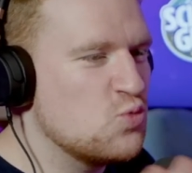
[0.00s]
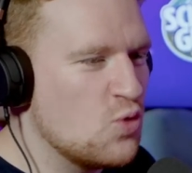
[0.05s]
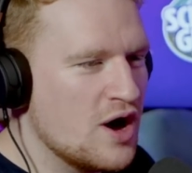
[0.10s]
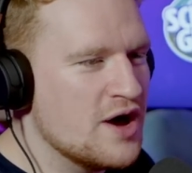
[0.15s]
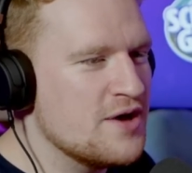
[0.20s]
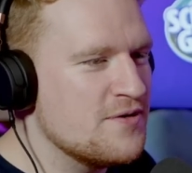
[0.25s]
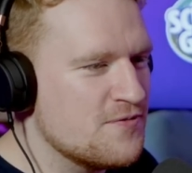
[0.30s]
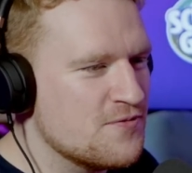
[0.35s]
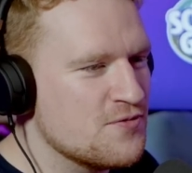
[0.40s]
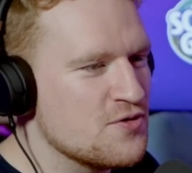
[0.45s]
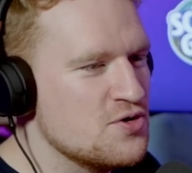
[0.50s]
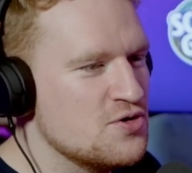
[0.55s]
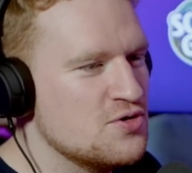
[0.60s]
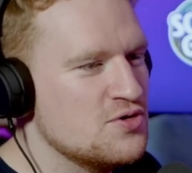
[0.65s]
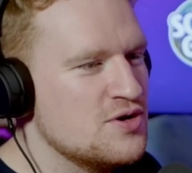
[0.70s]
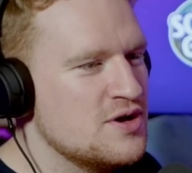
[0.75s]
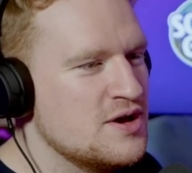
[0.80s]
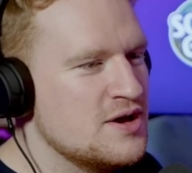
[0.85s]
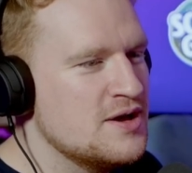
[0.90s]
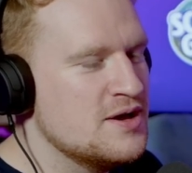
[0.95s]
That's why there.
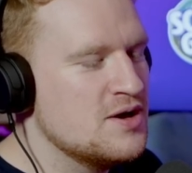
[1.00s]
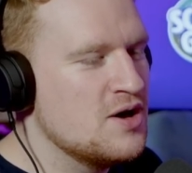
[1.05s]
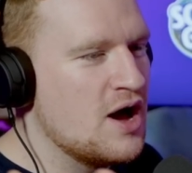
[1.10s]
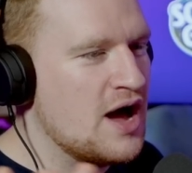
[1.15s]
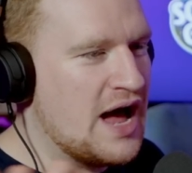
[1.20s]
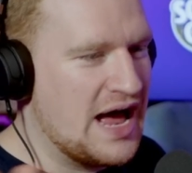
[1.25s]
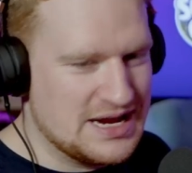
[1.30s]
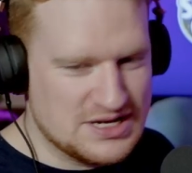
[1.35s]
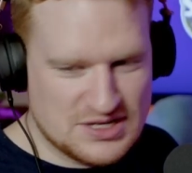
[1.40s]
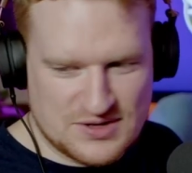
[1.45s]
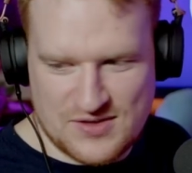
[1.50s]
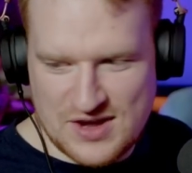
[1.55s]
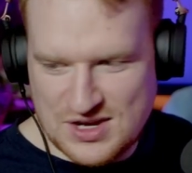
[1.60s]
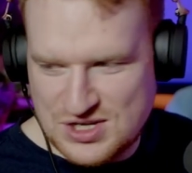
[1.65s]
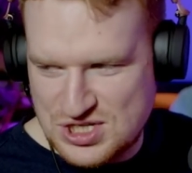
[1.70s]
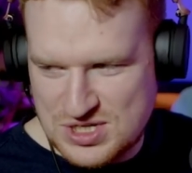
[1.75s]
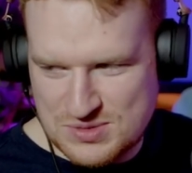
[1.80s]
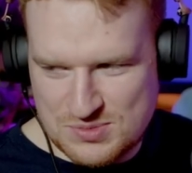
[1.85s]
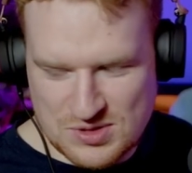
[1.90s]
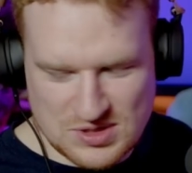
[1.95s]
fruit and
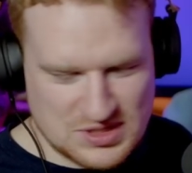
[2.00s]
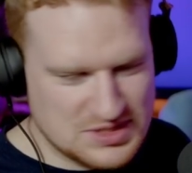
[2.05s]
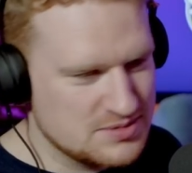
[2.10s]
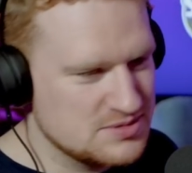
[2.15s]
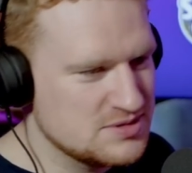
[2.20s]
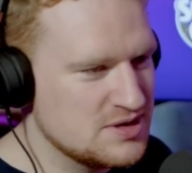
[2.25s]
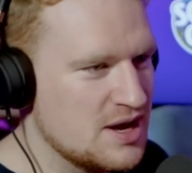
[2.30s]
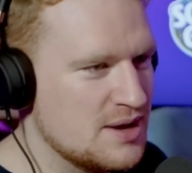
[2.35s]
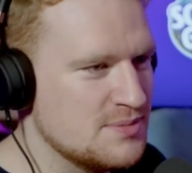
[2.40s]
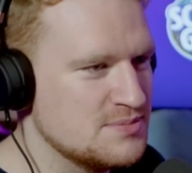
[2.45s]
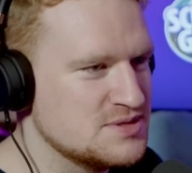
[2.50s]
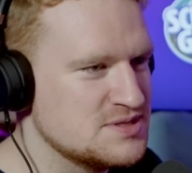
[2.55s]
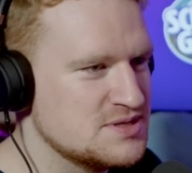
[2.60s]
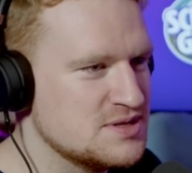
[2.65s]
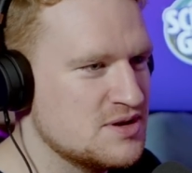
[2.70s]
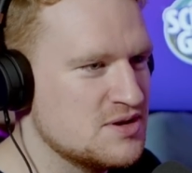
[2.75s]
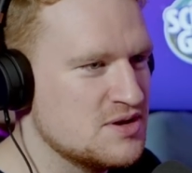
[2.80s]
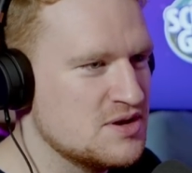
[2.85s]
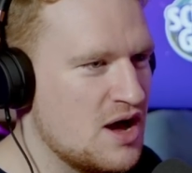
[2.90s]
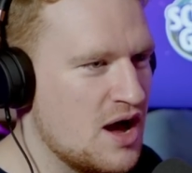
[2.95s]
vegetables sometimes
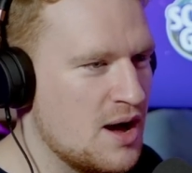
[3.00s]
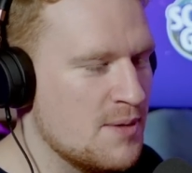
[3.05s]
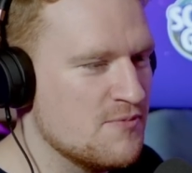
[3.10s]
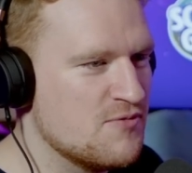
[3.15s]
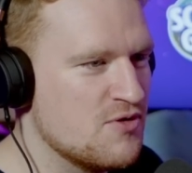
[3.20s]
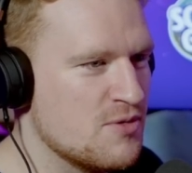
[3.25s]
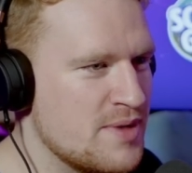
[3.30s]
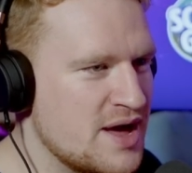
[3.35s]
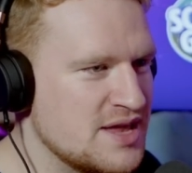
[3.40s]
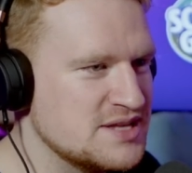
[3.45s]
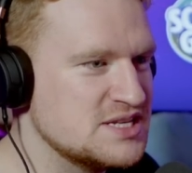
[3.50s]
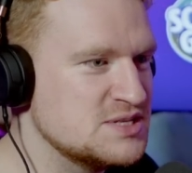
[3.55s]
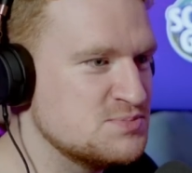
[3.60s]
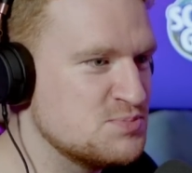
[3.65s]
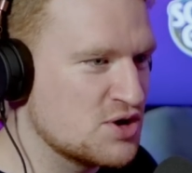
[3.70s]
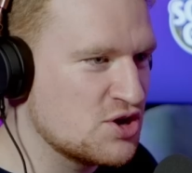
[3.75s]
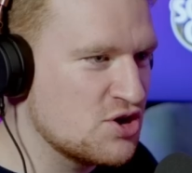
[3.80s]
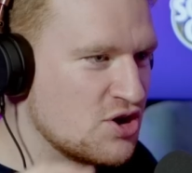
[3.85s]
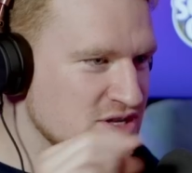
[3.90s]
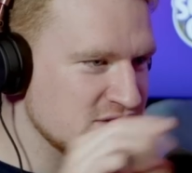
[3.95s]
um, ferment is
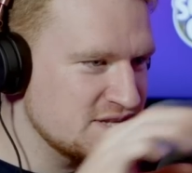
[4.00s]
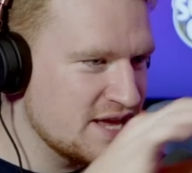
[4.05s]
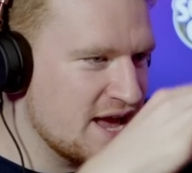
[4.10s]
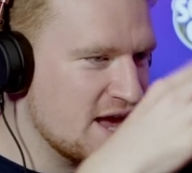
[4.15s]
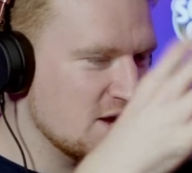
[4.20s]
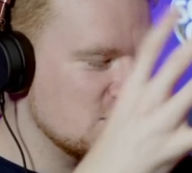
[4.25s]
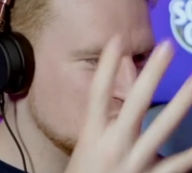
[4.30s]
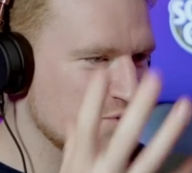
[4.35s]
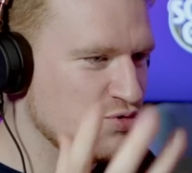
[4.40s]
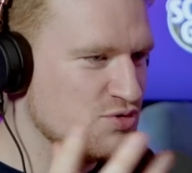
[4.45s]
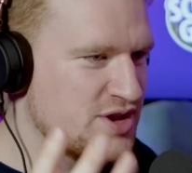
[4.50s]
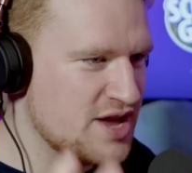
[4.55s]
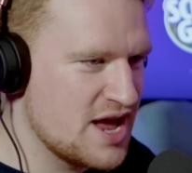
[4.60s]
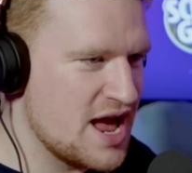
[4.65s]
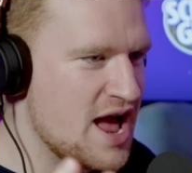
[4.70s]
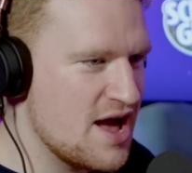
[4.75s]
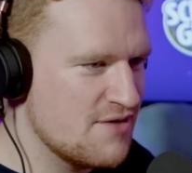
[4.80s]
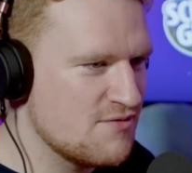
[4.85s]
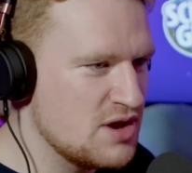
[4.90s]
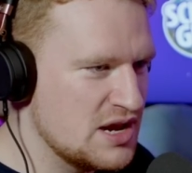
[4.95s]
because they actually already
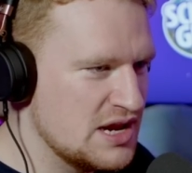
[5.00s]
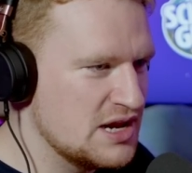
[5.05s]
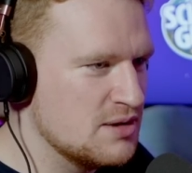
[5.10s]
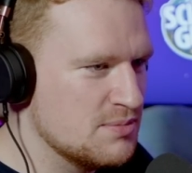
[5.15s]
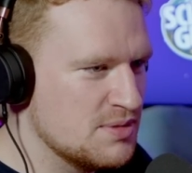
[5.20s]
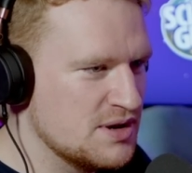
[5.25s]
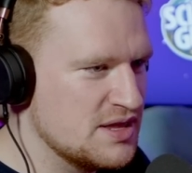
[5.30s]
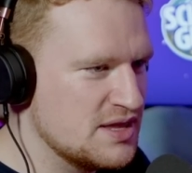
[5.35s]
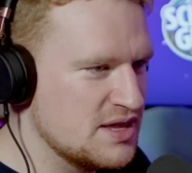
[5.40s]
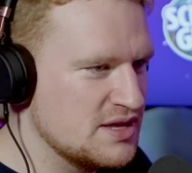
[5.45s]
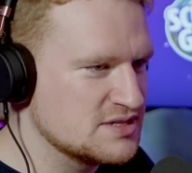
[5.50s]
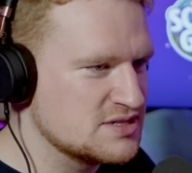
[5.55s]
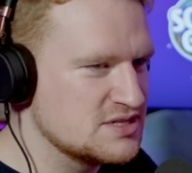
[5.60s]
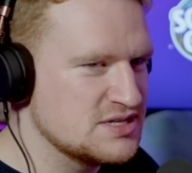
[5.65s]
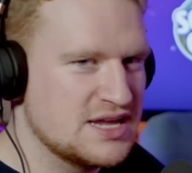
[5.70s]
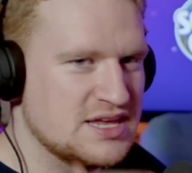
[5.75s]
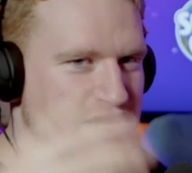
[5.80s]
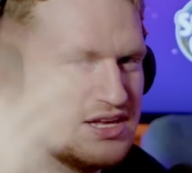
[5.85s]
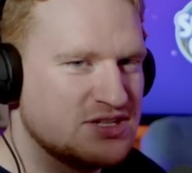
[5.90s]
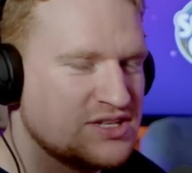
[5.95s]
have a little bit of yeast.
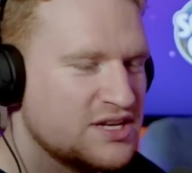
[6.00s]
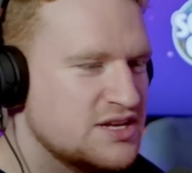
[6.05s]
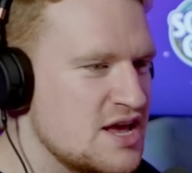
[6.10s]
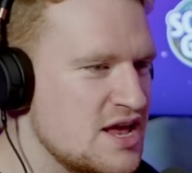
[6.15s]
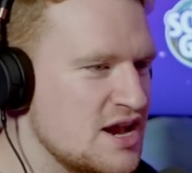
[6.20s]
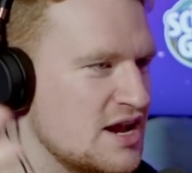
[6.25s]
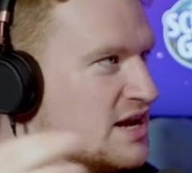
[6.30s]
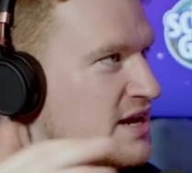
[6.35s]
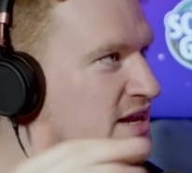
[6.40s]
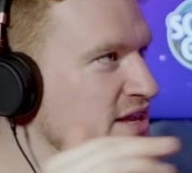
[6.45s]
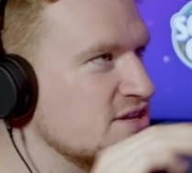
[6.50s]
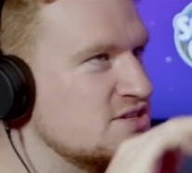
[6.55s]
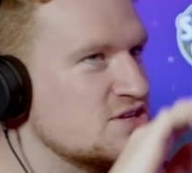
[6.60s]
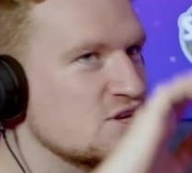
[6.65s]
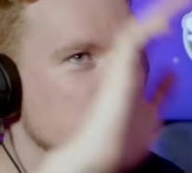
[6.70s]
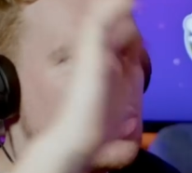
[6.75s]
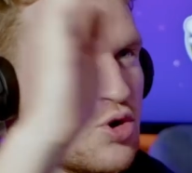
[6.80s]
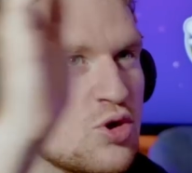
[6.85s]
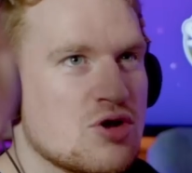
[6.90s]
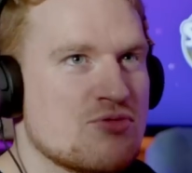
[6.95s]
Because like well, yeast, yeah, so the yeast, yeast
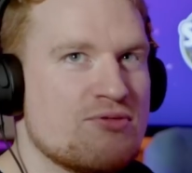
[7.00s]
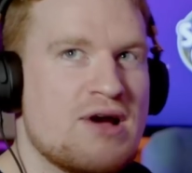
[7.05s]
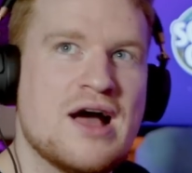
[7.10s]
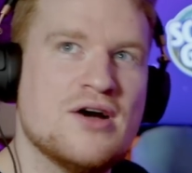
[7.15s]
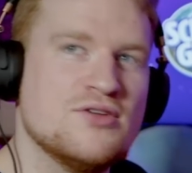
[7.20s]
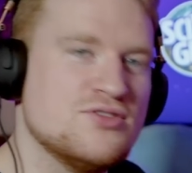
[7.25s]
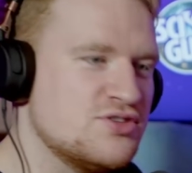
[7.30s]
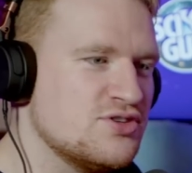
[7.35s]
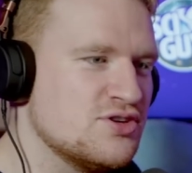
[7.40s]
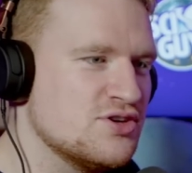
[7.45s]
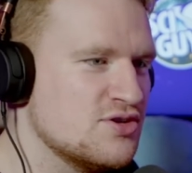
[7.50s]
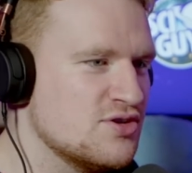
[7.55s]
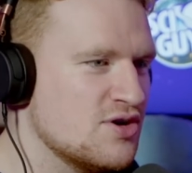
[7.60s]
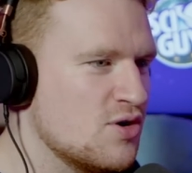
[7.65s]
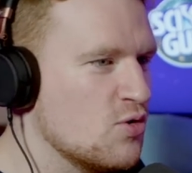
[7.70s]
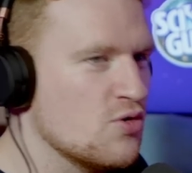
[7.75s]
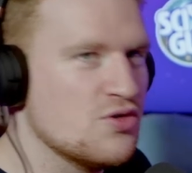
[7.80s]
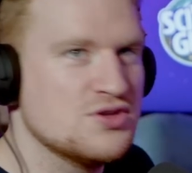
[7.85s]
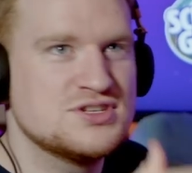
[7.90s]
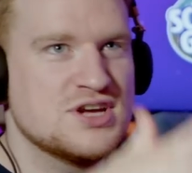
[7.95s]
is, all there. around you
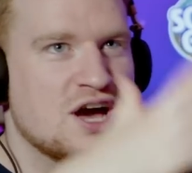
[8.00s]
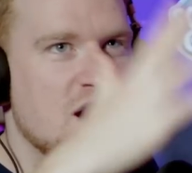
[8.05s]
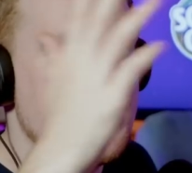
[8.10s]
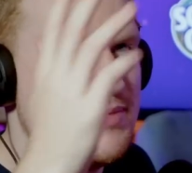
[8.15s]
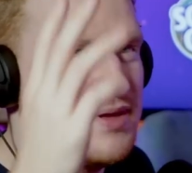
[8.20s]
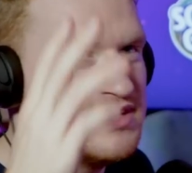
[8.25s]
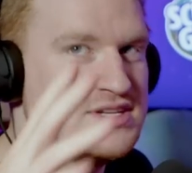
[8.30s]
all well, the yeah. time.